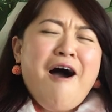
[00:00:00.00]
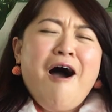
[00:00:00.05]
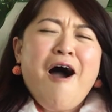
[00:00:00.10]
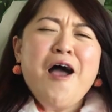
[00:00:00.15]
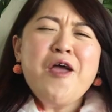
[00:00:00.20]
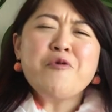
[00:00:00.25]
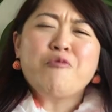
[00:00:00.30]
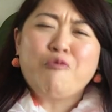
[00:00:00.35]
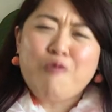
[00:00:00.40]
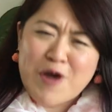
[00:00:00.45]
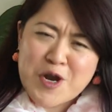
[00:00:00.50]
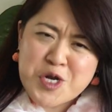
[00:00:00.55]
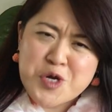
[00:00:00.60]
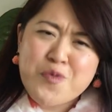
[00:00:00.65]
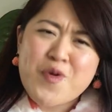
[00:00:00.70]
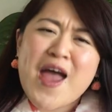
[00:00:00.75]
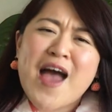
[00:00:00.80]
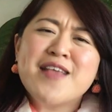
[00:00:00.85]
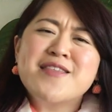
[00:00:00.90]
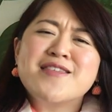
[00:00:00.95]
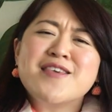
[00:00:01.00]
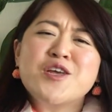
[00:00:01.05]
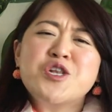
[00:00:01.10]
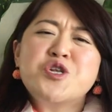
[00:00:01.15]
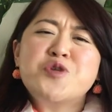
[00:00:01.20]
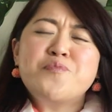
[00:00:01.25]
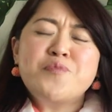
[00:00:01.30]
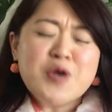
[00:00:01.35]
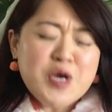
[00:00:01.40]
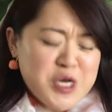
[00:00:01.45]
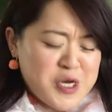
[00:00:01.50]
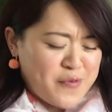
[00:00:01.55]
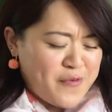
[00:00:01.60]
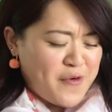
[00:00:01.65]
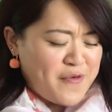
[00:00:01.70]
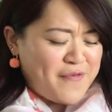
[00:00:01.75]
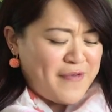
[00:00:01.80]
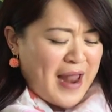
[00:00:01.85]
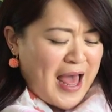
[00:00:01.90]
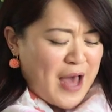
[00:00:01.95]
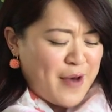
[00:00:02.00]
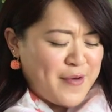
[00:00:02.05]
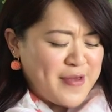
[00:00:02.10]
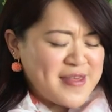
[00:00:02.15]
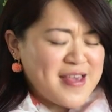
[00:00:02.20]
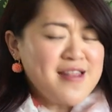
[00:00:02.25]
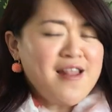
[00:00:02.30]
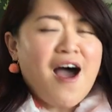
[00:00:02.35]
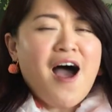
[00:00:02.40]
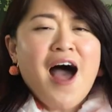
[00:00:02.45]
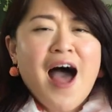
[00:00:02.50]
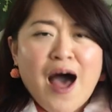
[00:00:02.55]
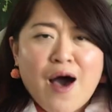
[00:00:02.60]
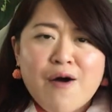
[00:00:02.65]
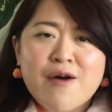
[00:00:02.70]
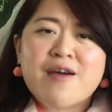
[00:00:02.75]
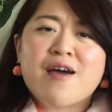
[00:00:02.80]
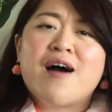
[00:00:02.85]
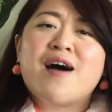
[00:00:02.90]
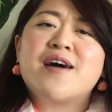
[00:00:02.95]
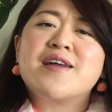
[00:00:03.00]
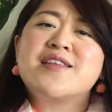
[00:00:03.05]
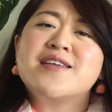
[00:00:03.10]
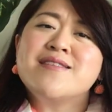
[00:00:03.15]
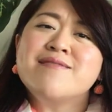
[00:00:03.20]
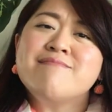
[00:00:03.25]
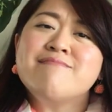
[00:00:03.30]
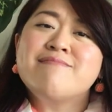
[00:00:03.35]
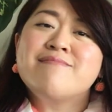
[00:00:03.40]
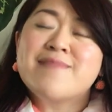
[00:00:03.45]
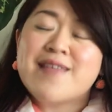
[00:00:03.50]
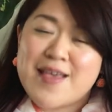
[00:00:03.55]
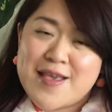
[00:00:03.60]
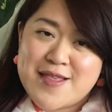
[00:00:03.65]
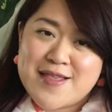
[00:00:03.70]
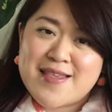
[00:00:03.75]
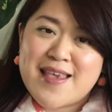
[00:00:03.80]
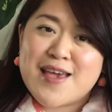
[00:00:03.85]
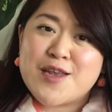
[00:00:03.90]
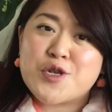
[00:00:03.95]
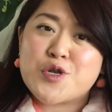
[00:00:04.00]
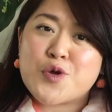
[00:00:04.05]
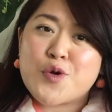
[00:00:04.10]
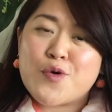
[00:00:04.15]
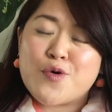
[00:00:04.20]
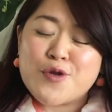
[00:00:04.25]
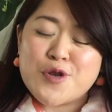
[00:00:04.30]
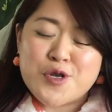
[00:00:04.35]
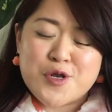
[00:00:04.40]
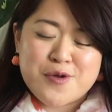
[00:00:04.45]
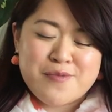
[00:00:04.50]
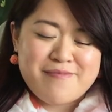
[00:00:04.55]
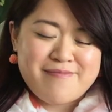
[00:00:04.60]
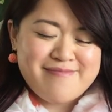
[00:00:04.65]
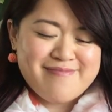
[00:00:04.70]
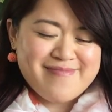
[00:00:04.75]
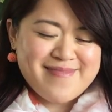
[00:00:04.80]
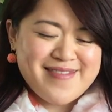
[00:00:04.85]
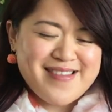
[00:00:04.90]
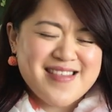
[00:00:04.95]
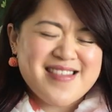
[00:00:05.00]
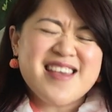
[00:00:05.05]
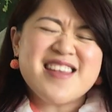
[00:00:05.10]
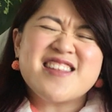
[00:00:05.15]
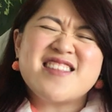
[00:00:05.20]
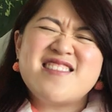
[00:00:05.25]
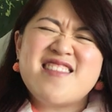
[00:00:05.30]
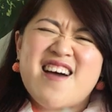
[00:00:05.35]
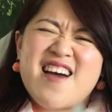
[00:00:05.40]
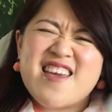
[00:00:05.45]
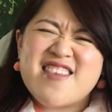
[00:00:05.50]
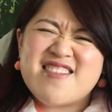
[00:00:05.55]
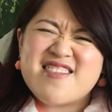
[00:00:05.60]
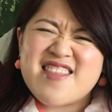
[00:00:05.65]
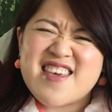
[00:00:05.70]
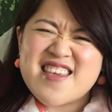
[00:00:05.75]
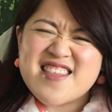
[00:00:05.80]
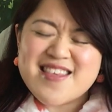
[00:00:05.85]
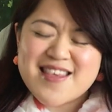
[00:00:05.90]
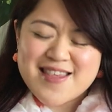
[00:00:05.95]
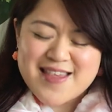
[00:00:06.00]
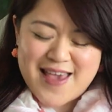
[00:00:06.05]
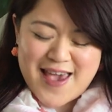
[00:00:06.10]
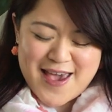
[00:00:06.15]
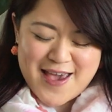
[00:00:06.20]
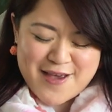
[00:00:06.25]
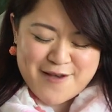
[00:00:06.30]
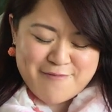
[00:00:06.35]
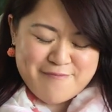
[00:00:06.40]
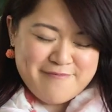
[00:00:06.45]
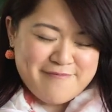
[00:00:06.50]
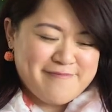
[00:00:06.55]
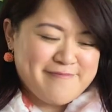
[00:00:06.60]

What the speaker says: "I wish we had such beautiful flowers in our garden," said George. Nice thing to say.